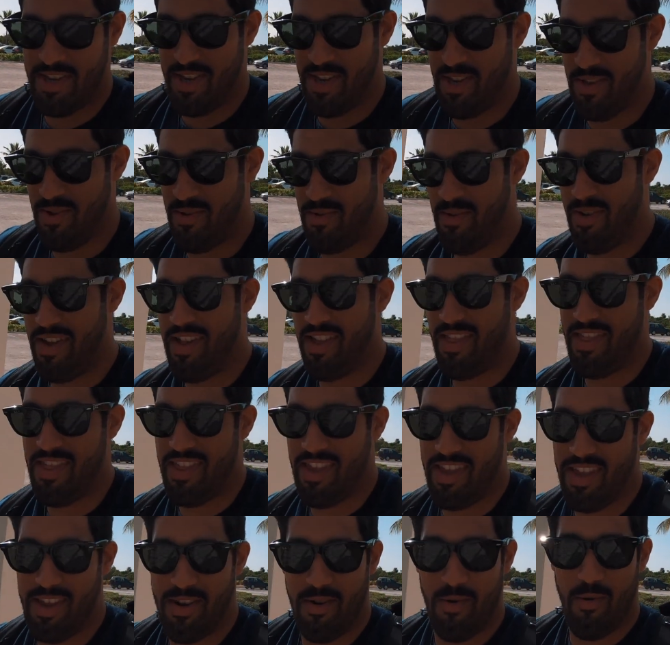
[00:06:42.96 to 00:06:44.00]
to
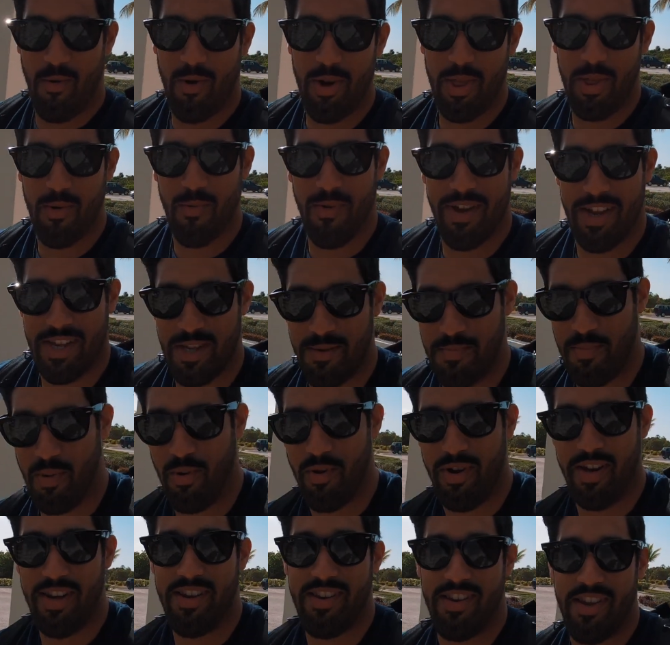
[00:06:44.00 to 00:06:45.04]
the Northwest
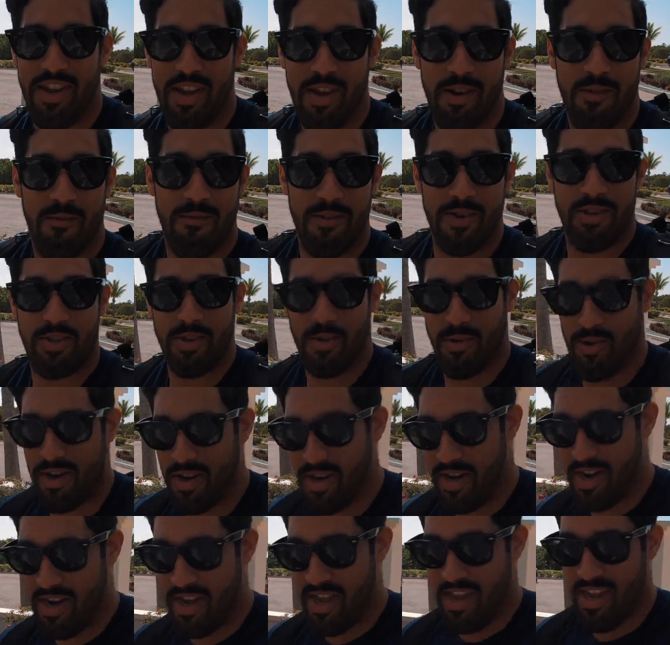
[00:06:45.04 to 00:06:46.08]
Point
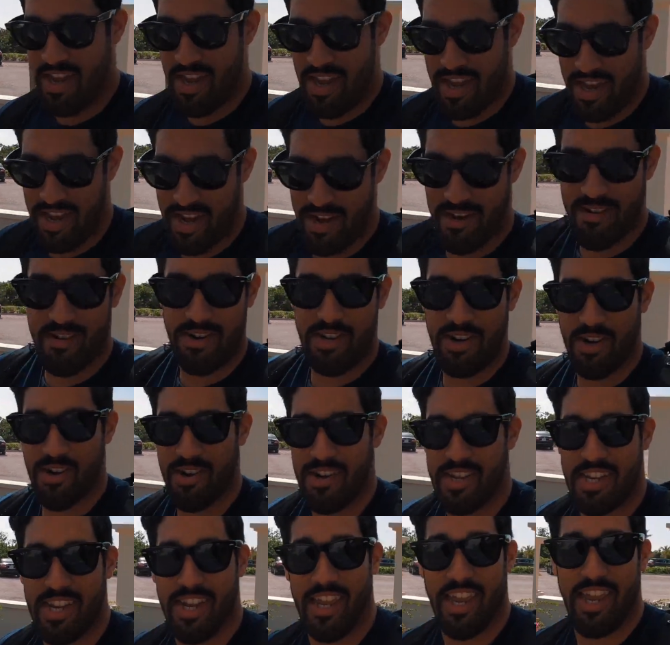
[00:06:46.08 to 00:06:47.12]
Resort here in
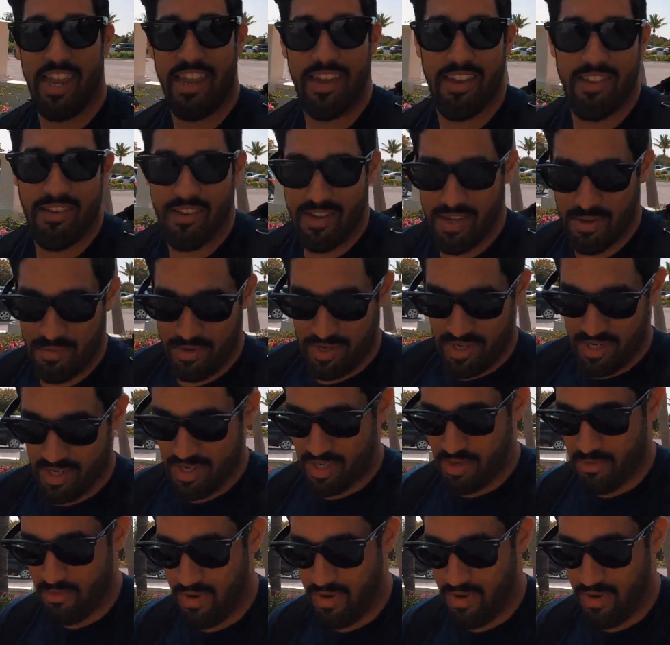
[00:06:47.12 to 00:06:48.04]
Turks and Caicos. We just